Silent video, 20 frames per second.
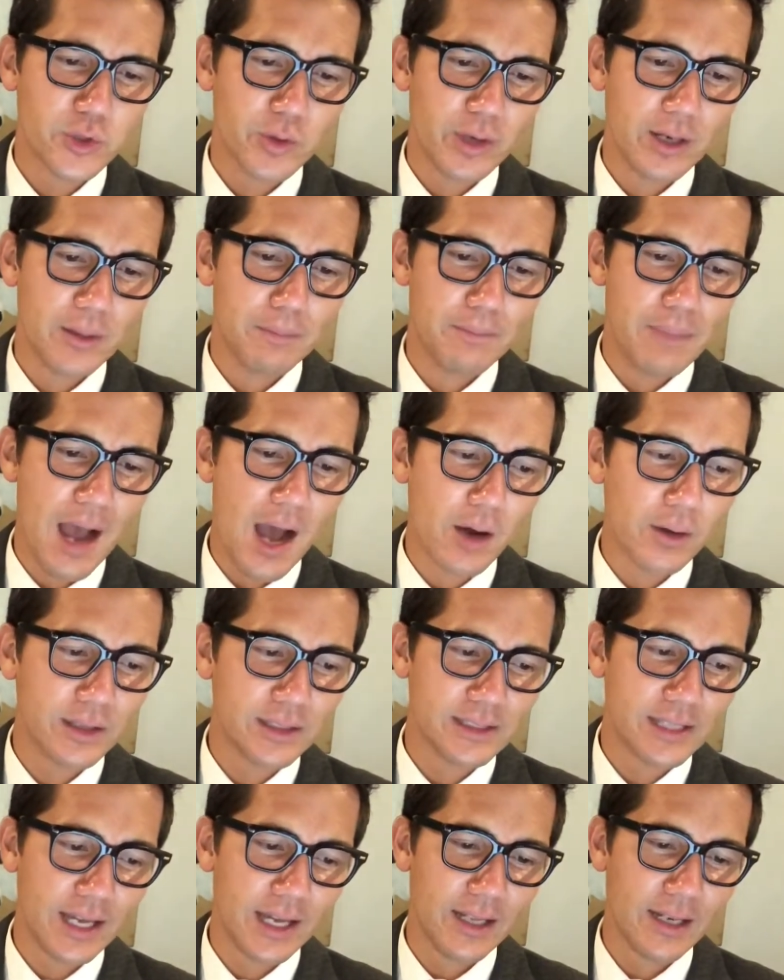Greene bowed
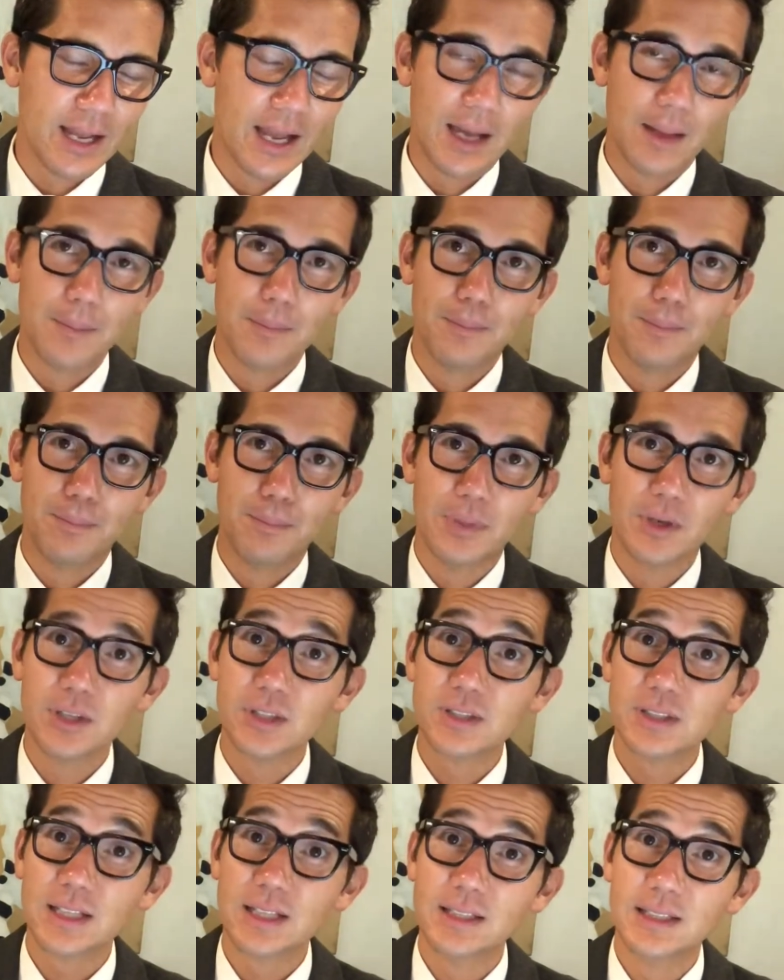his head and
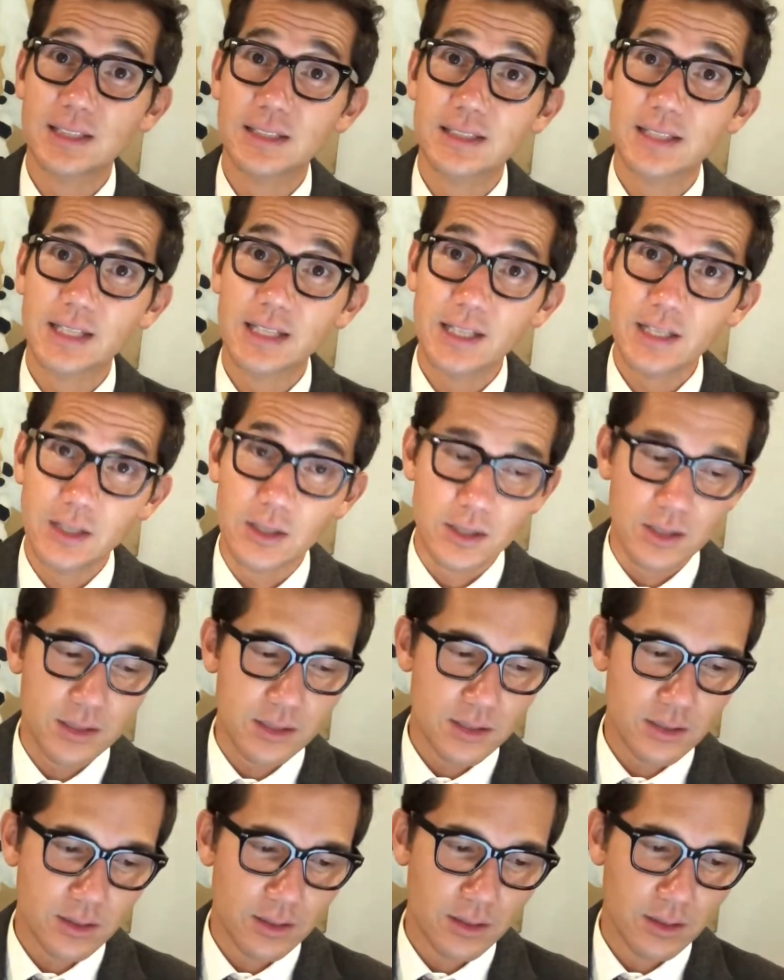burst into
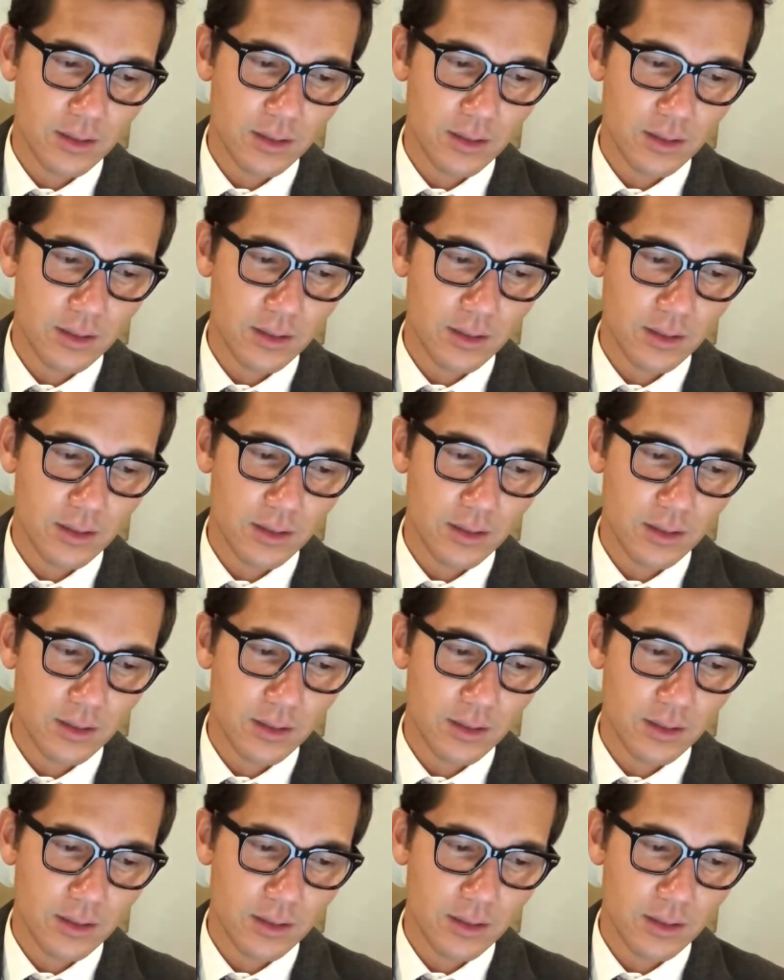tears.